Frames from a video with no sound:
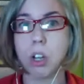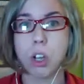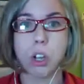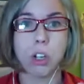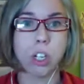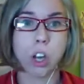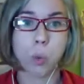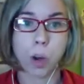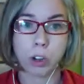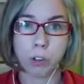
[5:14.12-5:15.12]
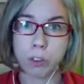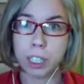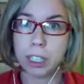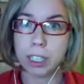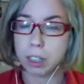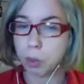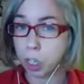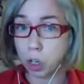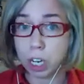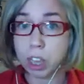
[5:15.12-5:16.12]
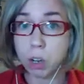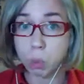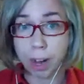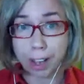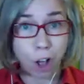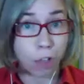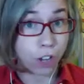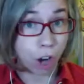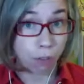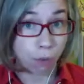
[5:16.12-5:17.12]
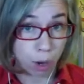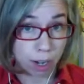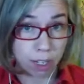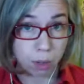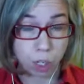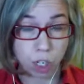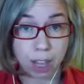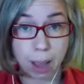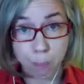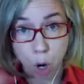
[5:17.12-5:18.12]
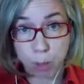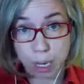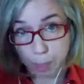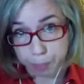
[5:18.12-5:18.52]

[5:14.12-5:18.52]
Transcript: When you're in what I call the dark forest, which is that moment